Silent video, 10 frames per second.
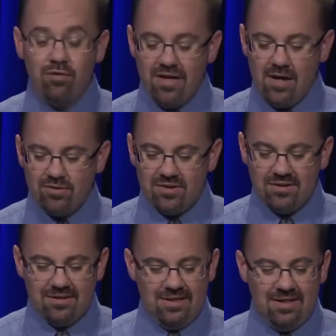thousand,
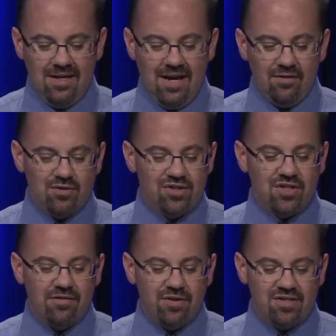and their
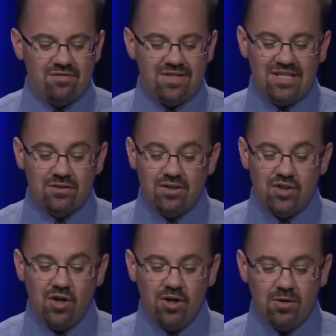discoveries have yielded
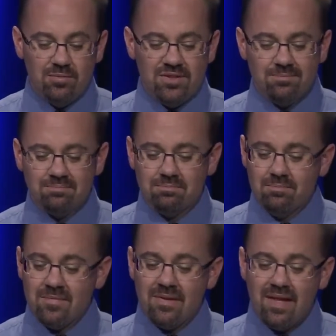terms
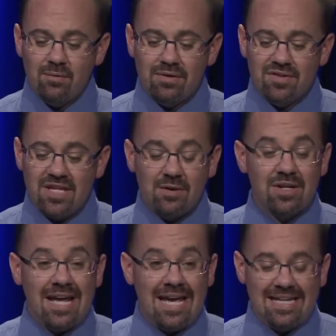that would have
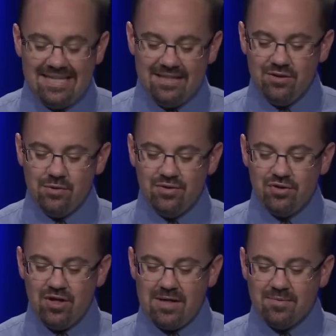sounded alien to
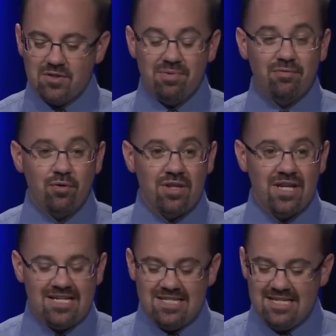astronomers before the
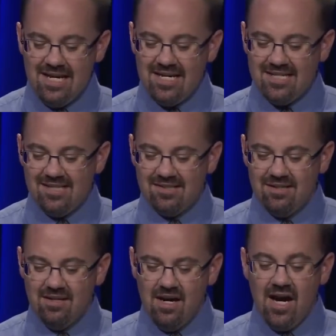1990s.
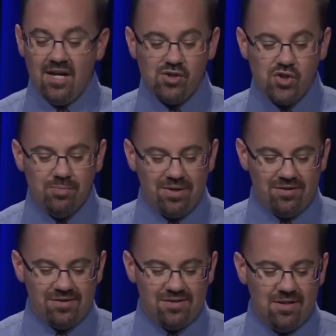Hot
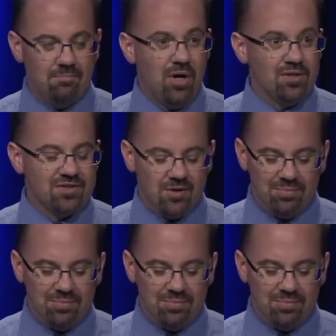Jupiters, pulsar